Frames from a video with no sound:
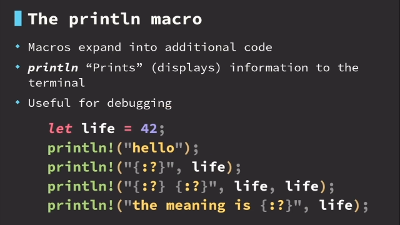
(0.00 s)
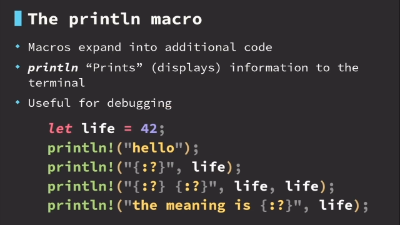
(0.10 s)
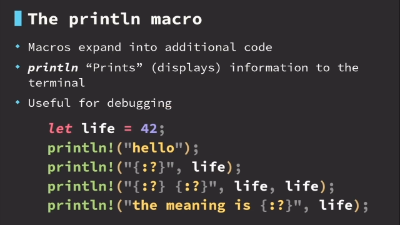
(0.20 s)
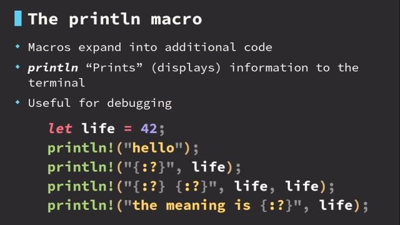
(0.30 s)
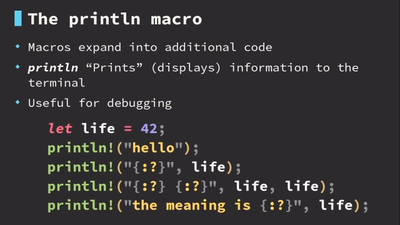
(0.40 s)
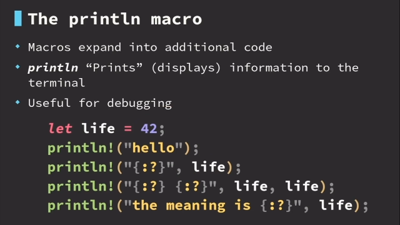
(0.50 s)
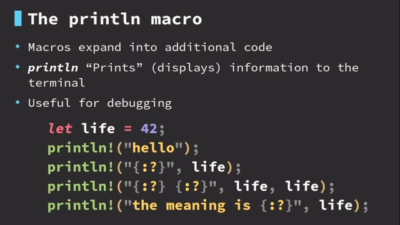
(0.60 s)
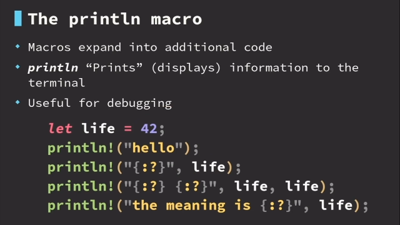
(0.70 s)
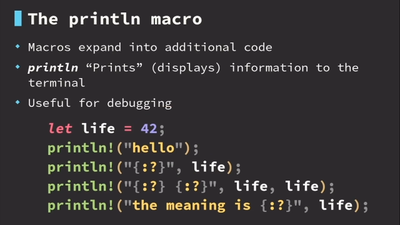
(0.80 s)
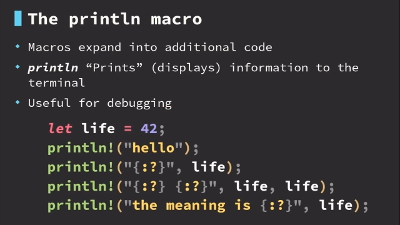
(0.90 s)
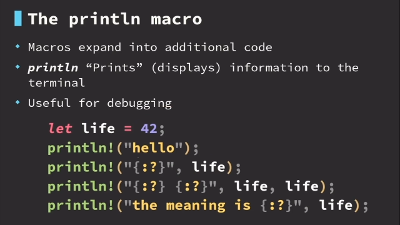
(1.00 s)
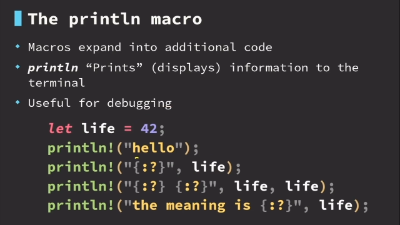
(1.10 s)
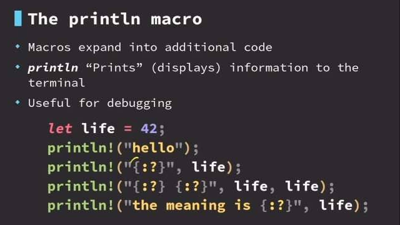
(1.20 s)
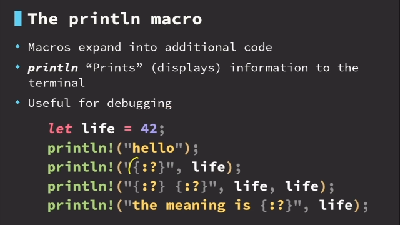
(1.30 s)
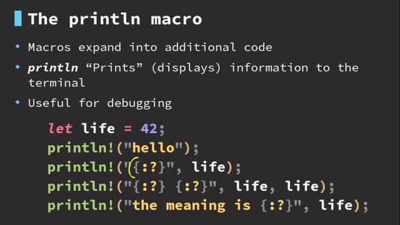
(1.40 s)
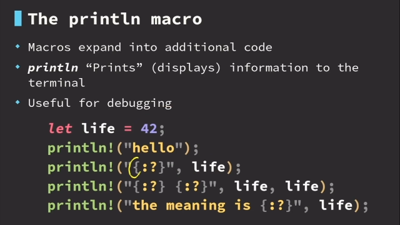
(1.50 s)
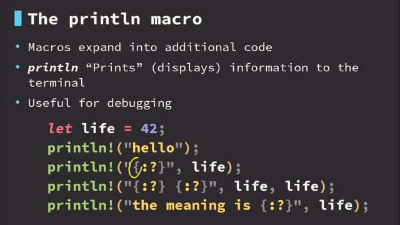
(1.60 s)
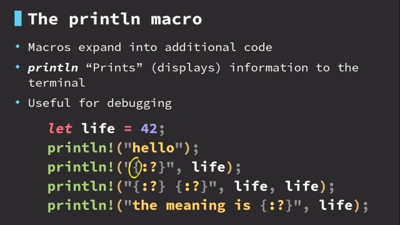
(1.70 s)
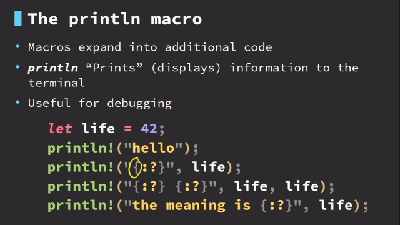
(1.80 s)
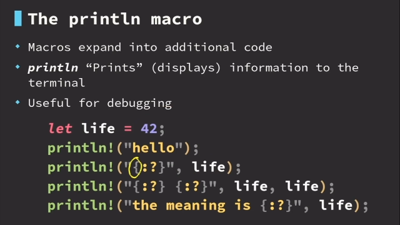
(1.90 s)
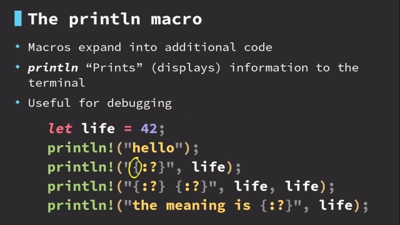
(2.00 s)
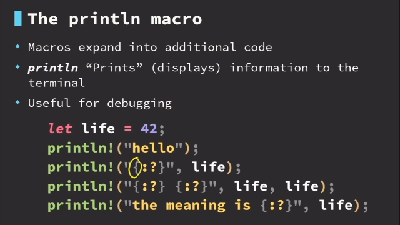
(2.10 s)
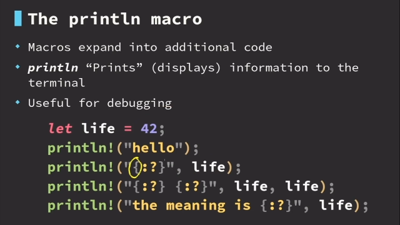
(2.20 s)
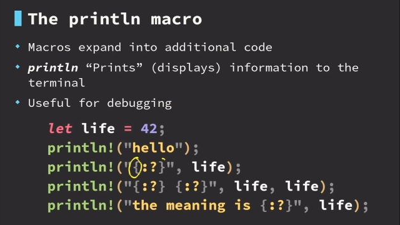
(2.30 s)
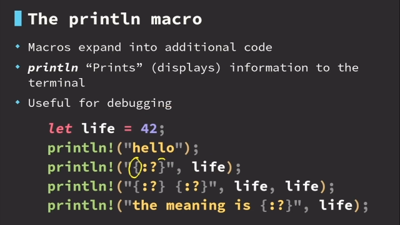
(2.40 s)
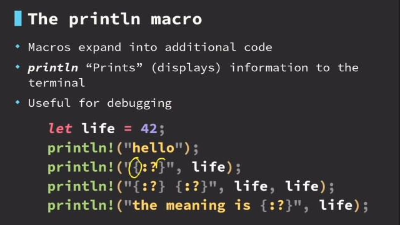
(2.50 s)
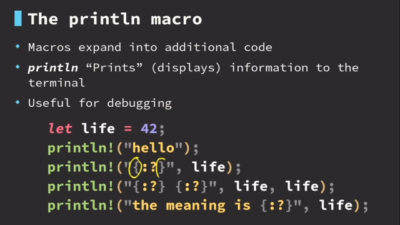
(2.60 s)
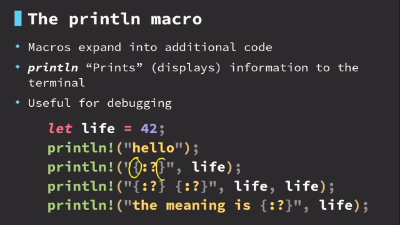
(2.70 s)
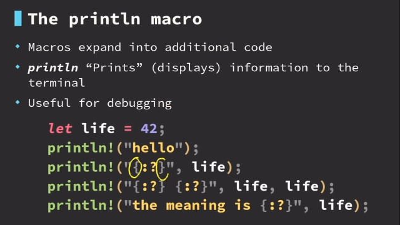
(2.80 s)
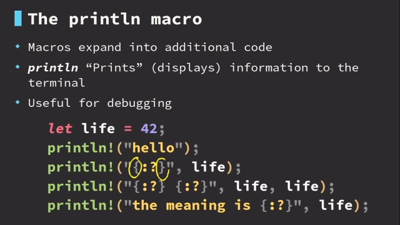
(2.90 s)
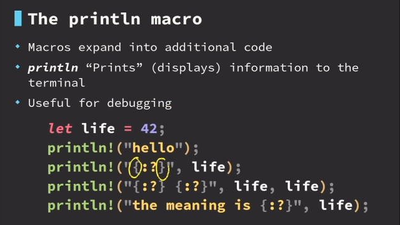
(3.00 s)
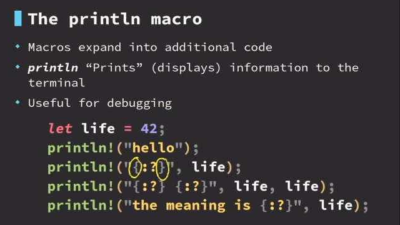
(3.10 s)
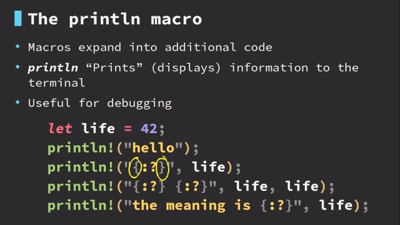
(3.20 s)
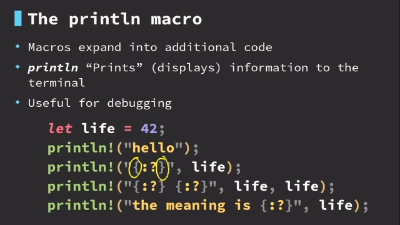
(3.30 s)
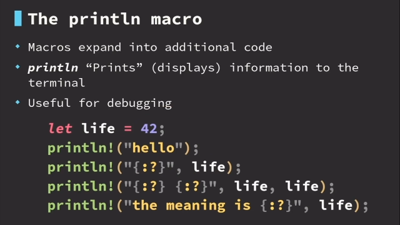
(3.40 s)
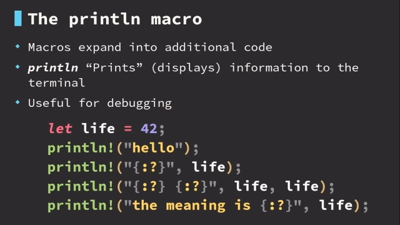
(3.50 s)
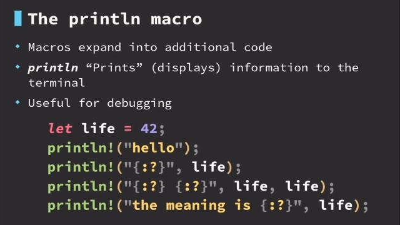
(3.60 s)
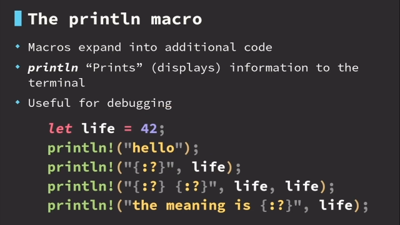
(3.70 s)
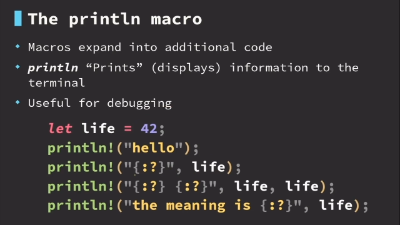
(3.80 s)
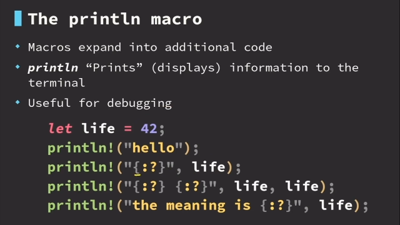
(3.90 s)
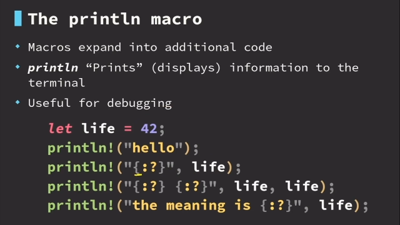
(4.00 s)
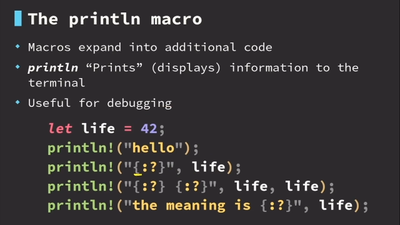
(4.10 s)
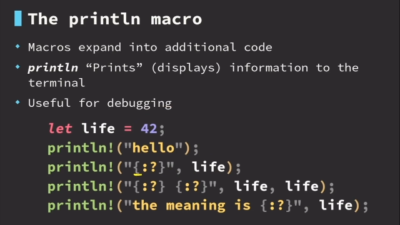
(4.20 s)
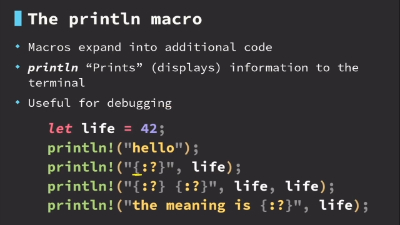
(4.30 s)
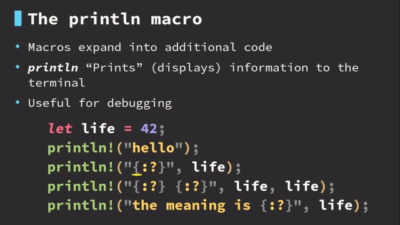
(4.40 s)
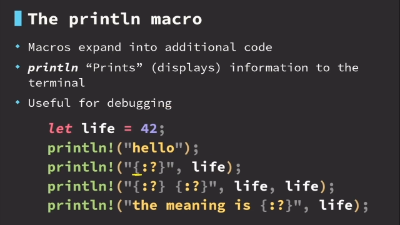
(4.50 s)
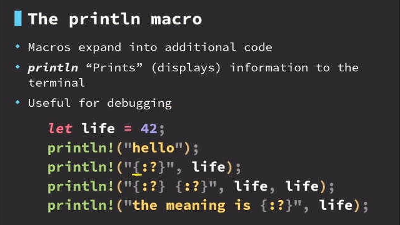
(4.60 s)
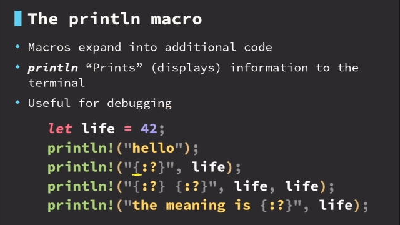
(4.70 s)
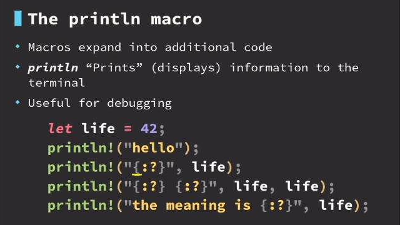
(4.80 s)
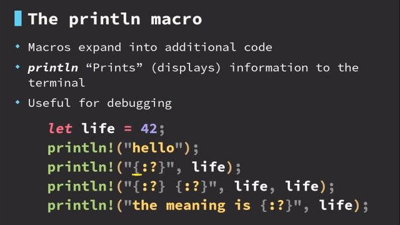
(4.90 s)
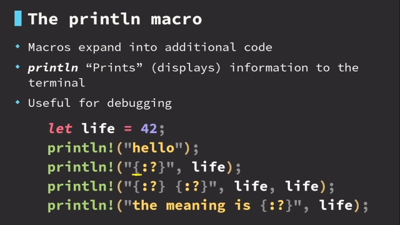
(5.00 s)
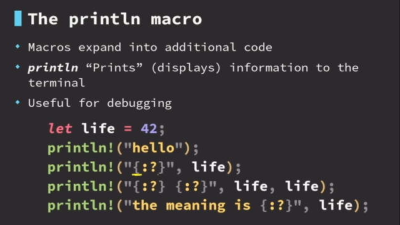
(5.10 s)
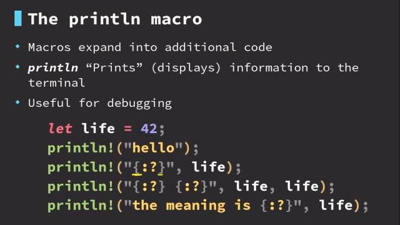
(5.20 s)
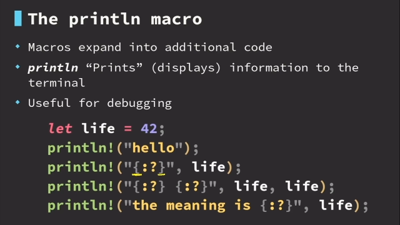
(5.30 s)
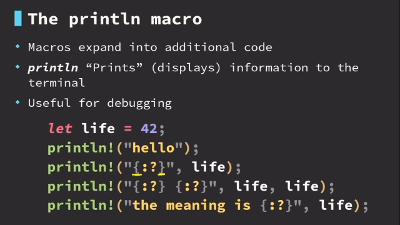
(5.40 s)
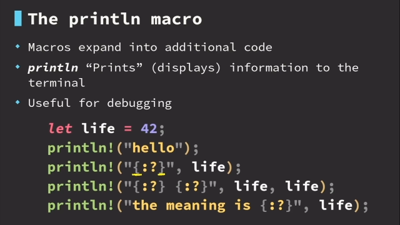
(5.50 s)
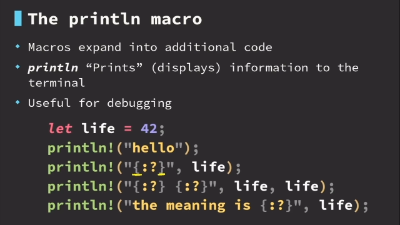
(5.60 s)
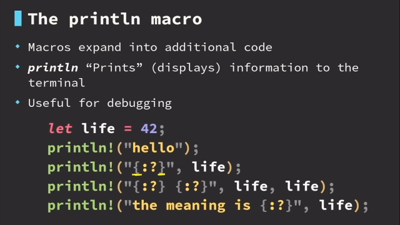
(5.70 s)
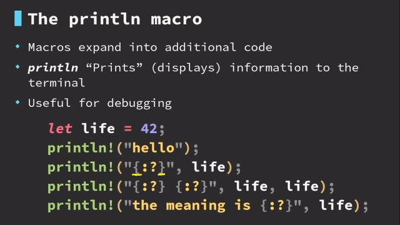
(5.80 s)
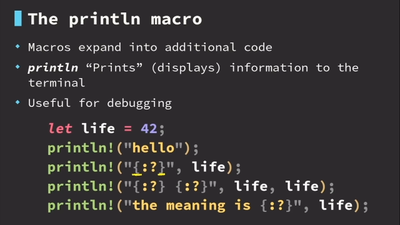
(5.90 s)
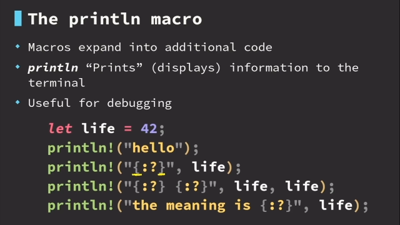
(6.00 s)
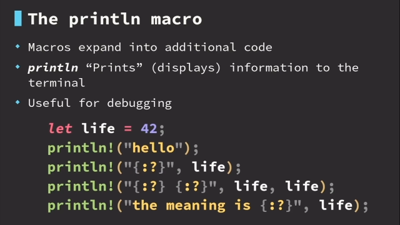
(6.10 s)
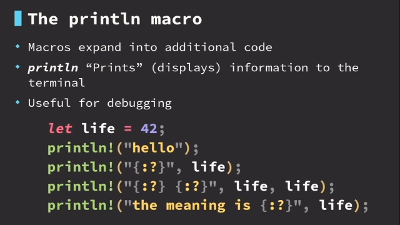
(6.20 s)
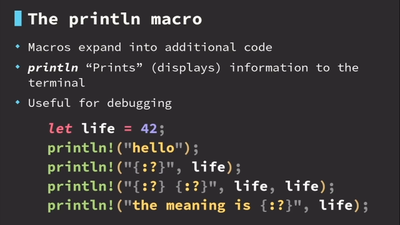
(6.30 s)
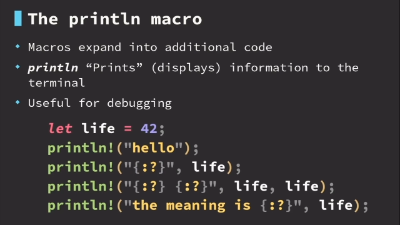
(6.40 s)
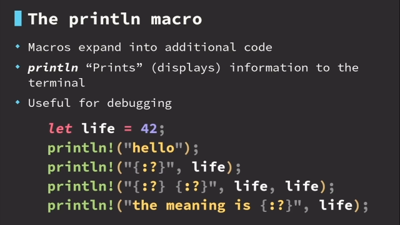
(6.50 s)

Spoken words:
[unreadable: no face in view]